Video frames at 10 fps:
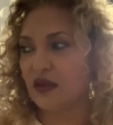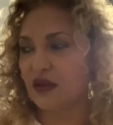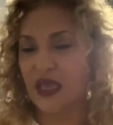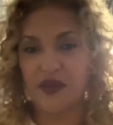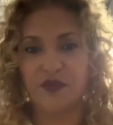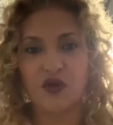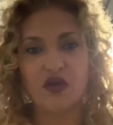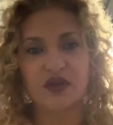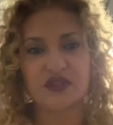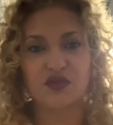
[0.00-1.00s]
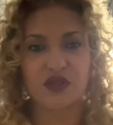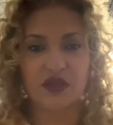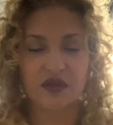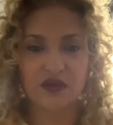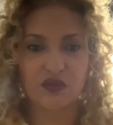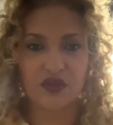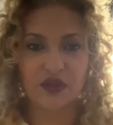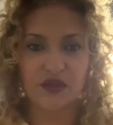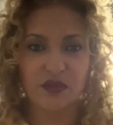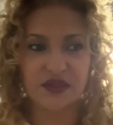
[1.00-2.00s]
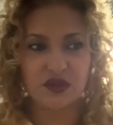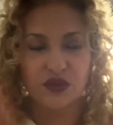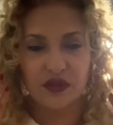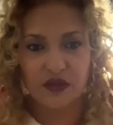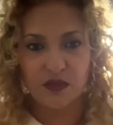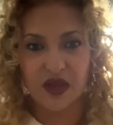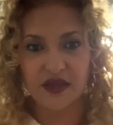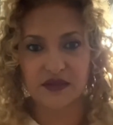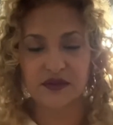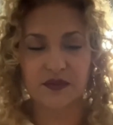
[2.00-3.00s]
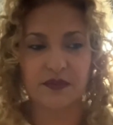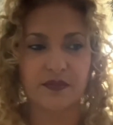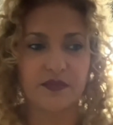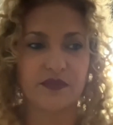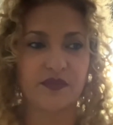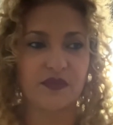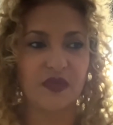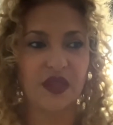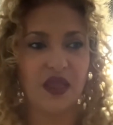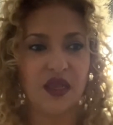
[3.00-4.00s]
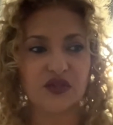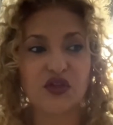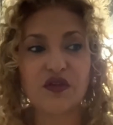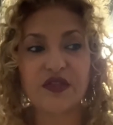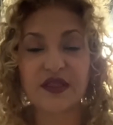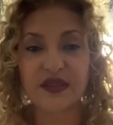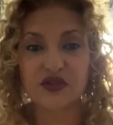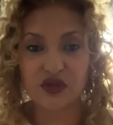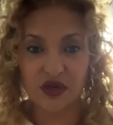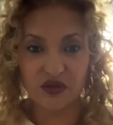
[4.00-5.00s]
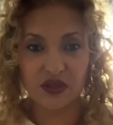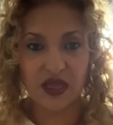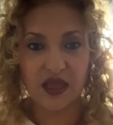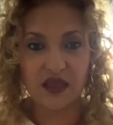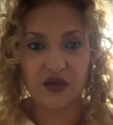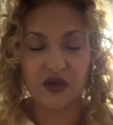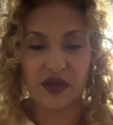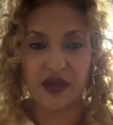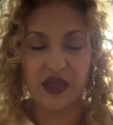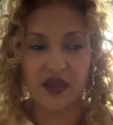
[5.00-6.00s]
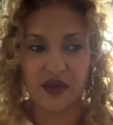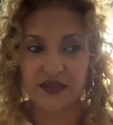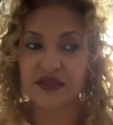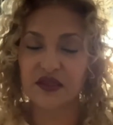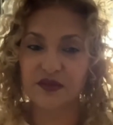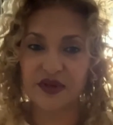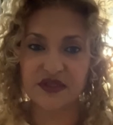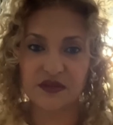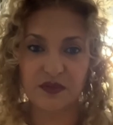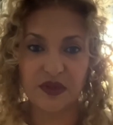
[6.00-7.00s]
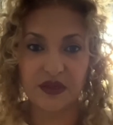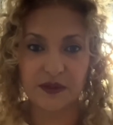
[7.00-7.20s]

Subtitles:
any progress within the body, within the mind. Do you think that you can rely on an antidepressant pill